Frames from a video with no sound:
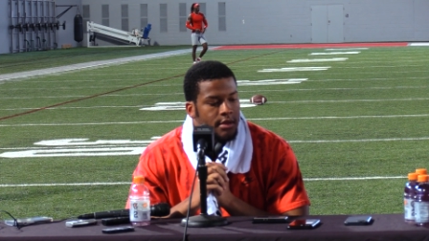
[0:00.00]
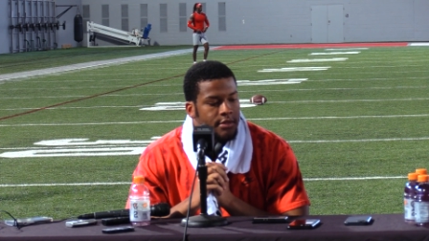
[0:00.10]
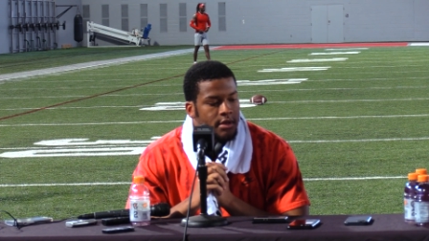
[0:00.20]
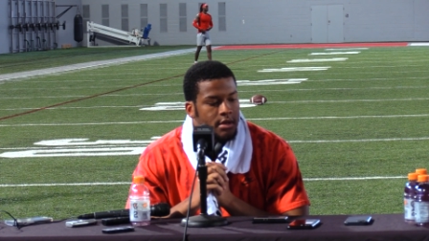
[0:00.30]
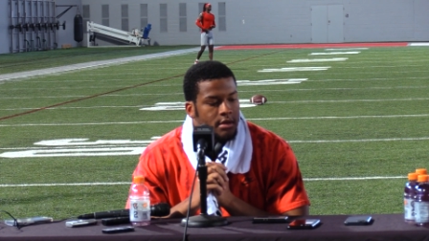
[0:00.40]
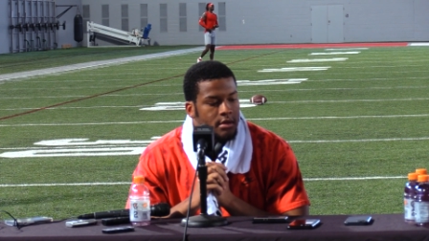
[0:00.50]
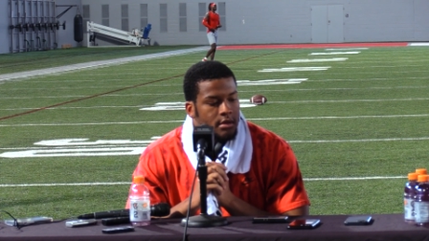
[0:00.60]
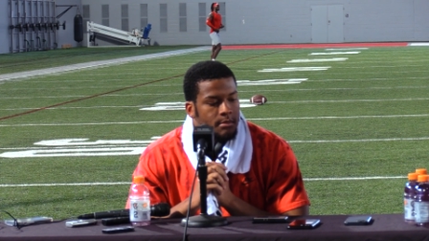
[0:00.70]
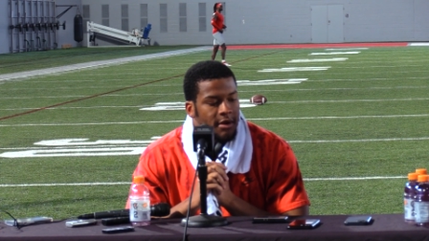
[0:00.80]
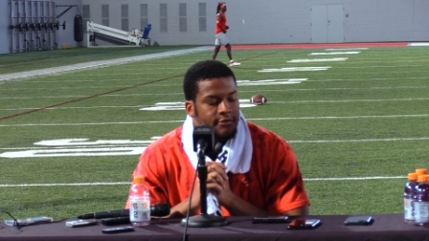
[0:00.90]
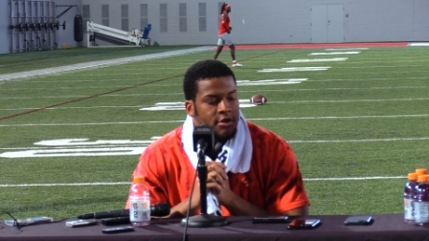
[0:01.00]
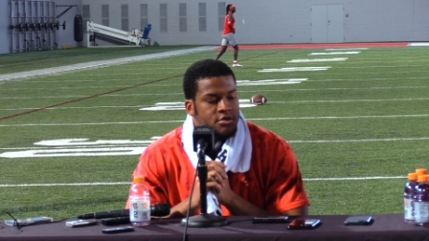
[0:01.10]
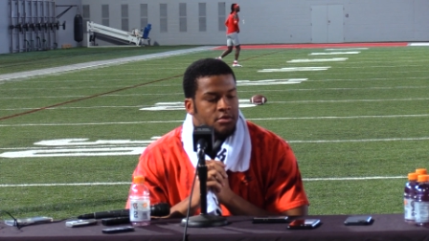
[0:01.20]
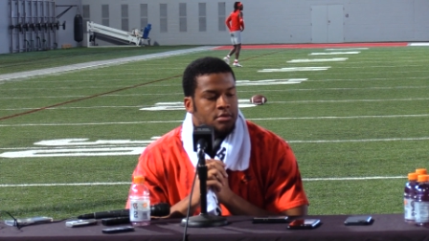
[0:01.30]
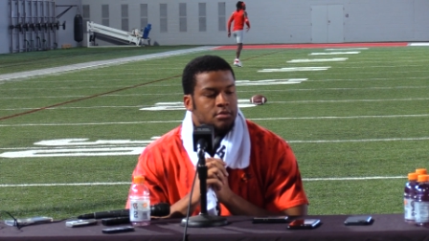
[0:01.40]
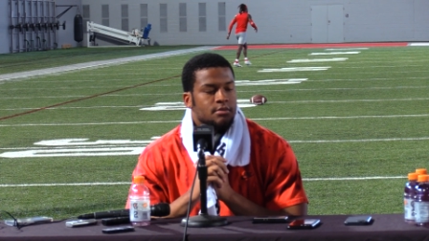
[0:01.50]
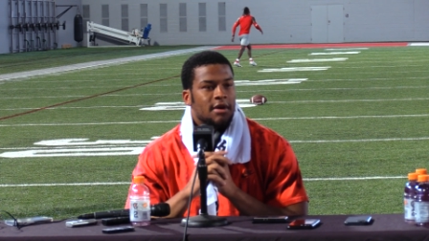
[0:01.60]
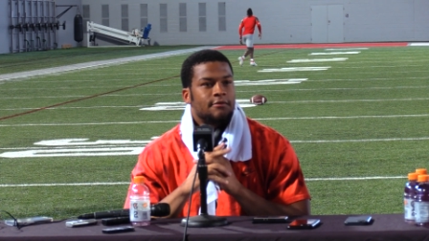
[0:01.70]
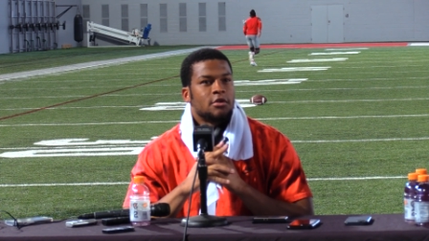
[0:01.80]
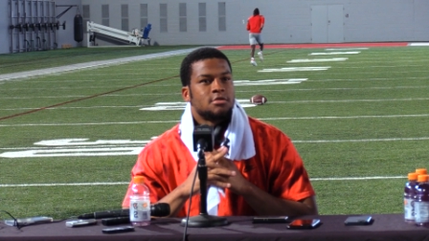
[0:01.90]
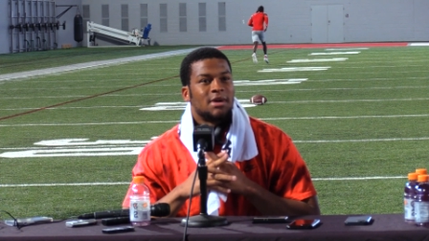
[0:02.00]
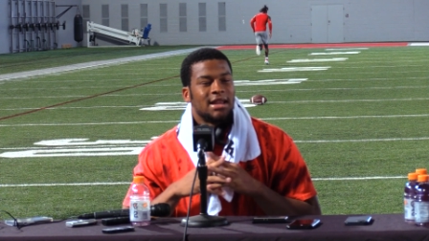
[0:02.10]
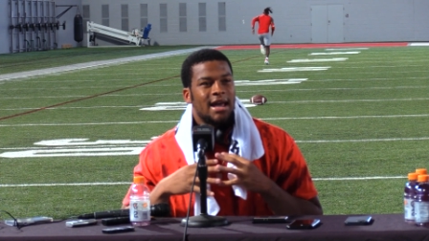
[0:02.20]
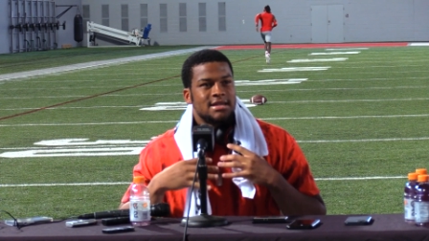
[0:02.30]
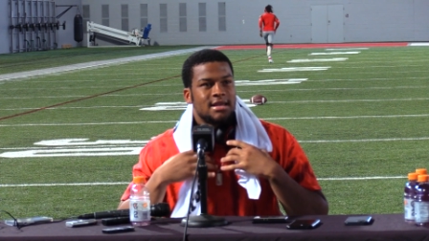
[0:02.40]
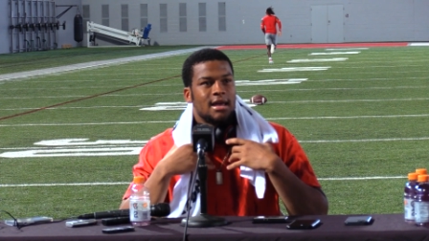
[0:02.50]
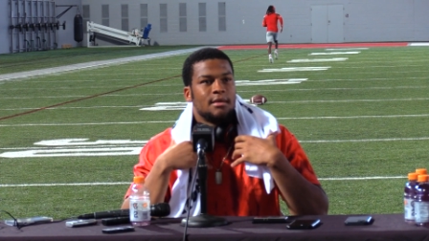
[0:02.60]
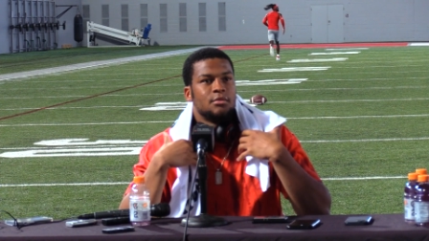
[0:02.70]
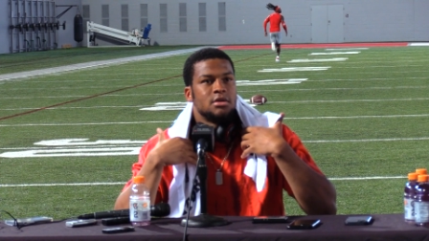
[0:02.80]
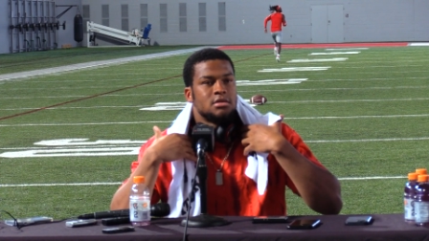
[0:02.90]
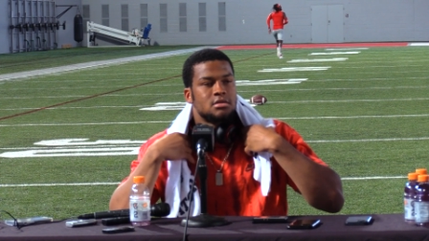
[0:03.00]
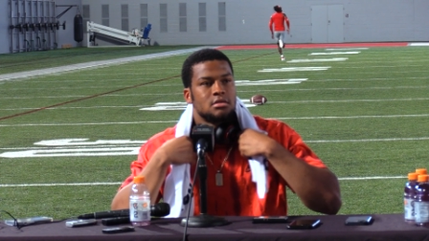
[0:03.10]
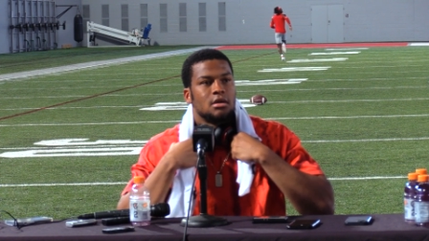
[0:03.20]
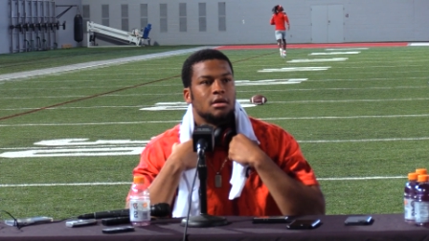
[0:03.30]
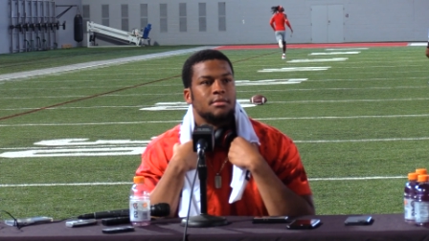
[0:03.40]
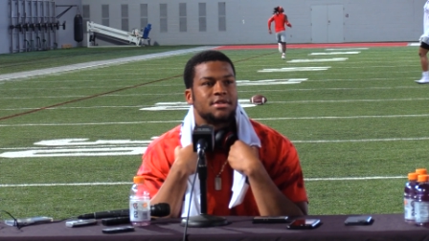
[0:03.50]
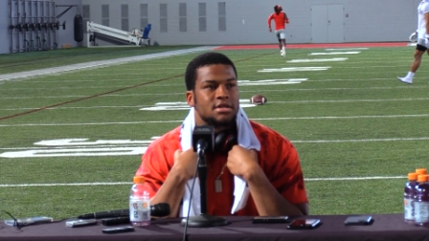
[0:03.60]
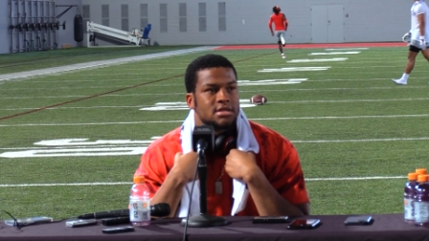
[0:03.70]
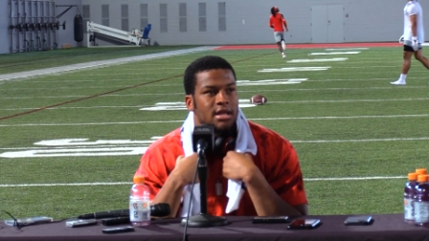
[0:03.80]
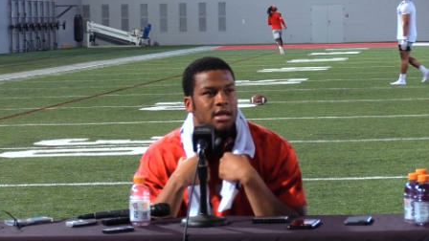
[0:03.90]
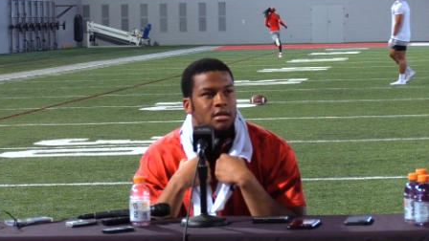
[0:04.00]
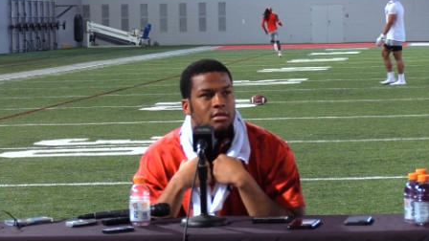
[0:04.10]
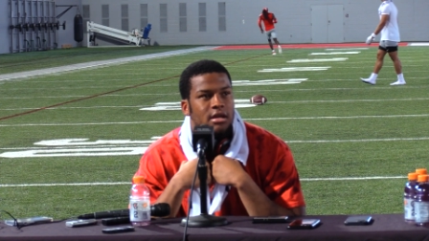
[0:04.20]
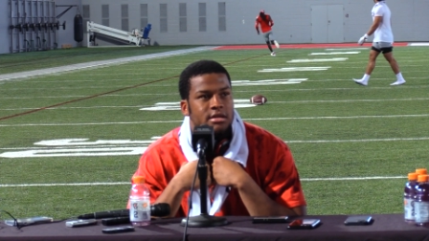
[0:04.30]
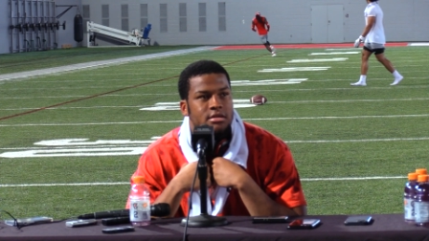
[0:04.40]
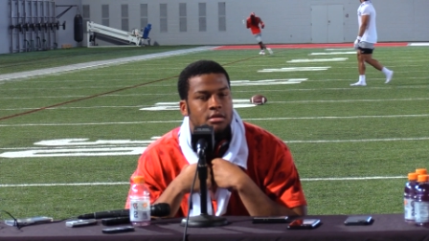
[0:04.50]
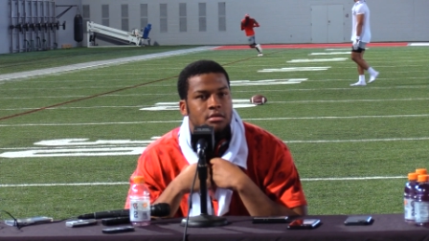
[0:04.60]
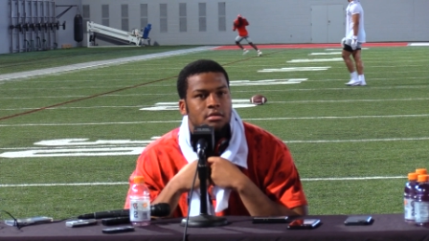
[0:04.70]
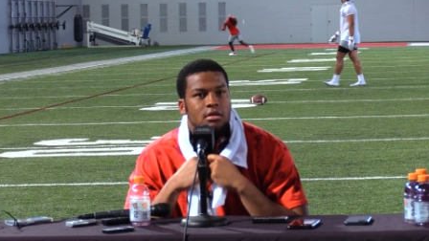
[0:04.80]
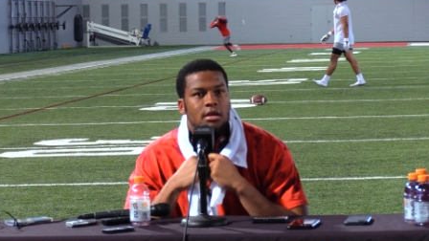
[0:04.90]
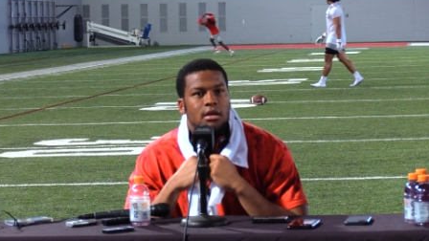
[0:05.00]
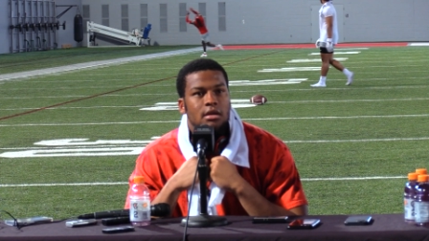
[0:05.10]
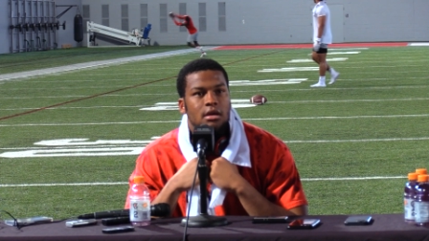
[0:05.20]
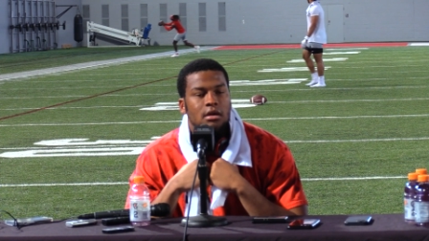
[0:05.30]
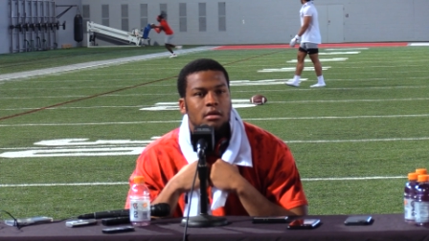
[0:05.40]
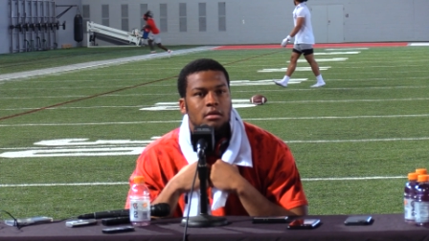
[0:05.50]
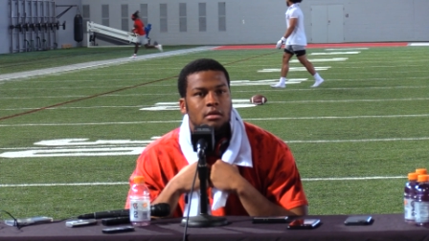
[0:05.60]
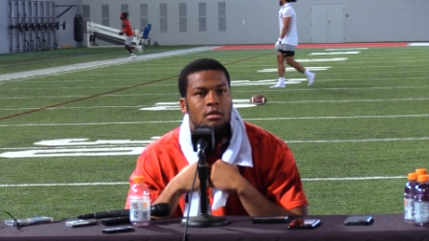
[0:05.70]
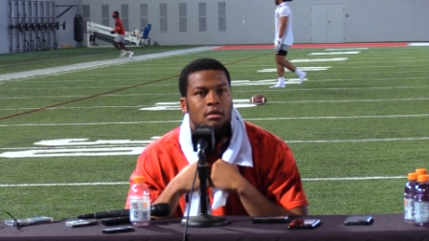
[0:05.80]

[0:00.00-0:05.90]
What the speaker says: think my last game was Michigan State last year, and I